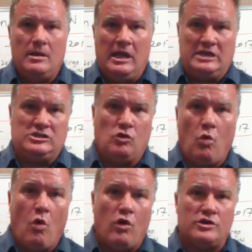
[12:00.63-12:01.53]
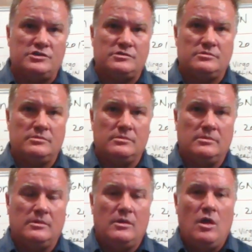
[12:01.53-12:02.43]
It's the wars.
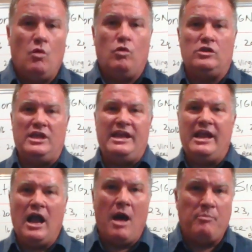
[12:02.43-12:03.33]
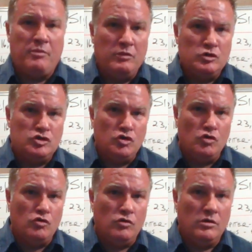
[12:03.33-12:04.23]
We're leading up
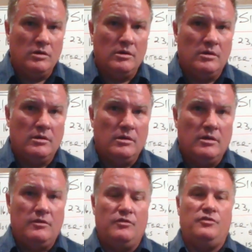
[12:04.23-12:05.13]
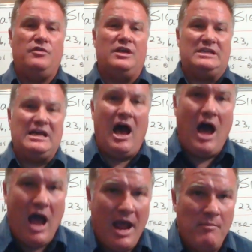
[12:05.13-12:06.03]
to the
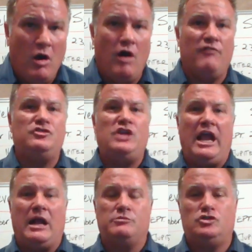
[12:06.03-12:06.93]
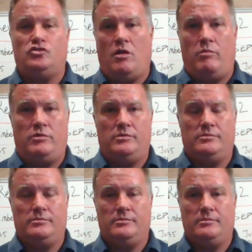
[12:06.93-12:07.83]
time of Jacob's trouble.
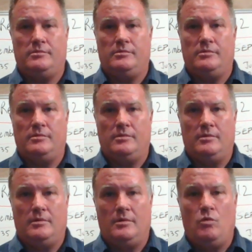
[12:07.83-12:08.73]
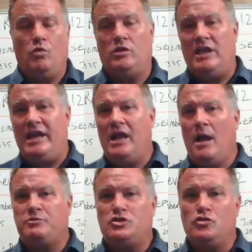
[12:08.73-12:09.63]
We're leading
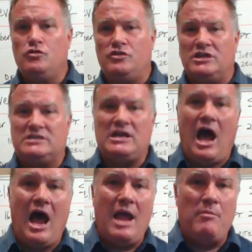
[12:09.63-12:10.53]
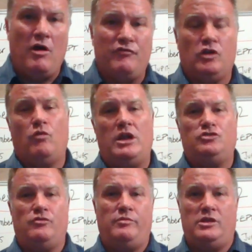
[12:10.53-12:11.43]
up to the time of the Great
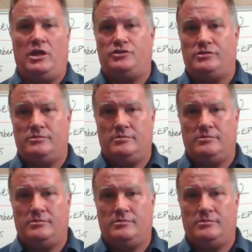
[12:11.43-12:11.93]
Tribulation.